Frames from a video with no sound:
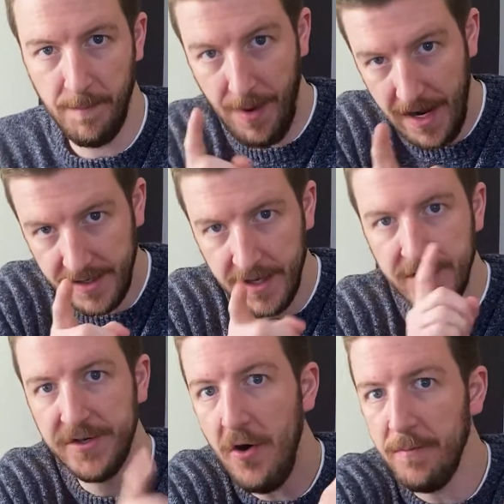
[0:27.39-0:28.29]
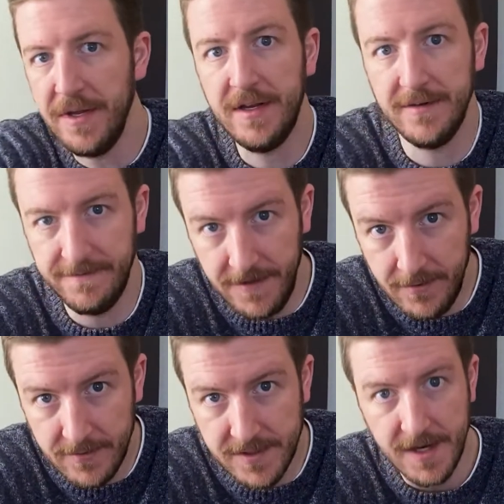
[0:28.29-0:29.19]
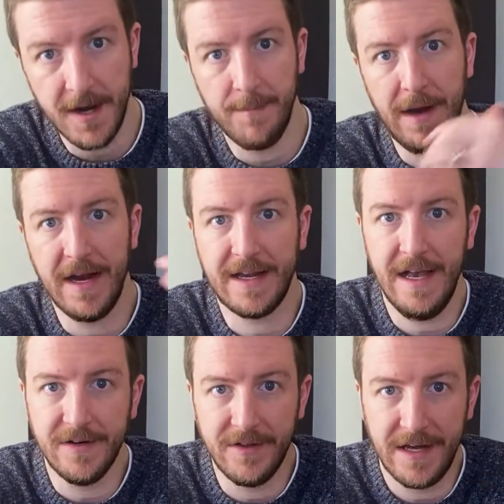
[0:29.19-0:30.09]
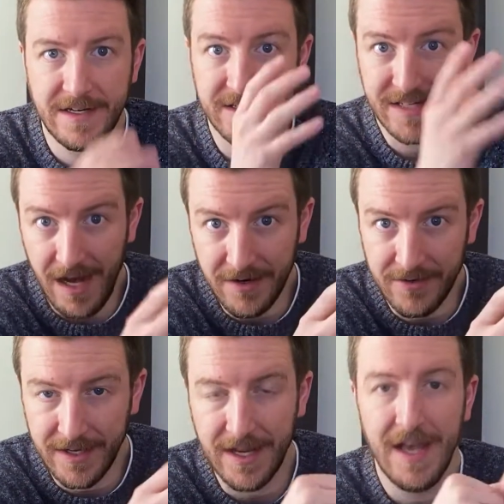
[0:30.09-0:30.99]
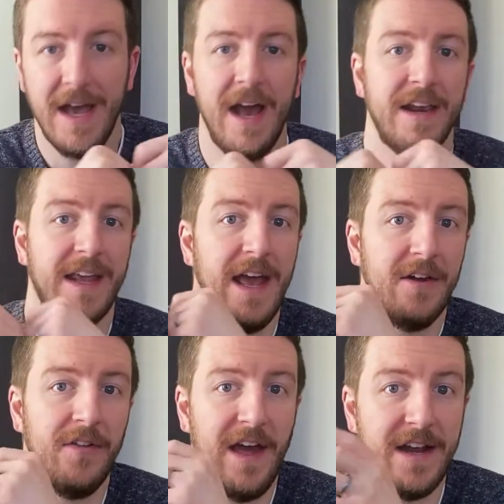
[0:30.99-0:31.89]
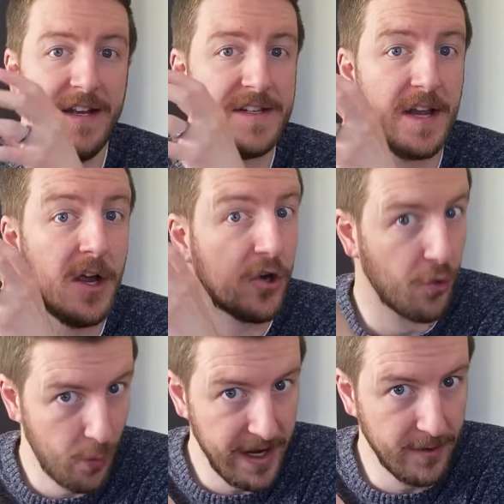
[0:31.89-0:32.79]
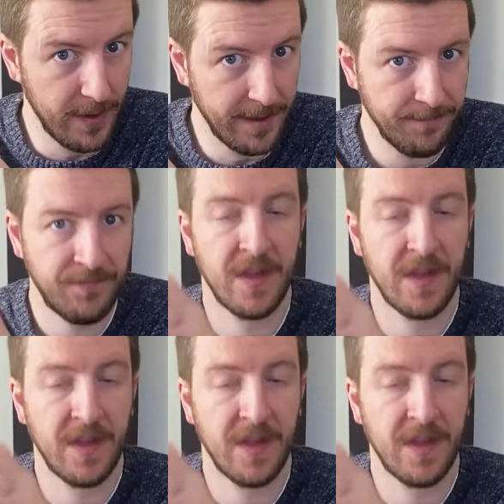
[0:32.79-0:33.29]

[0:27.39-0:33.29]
But don't be confused by a candle that is tunneling and a candle that is cratering.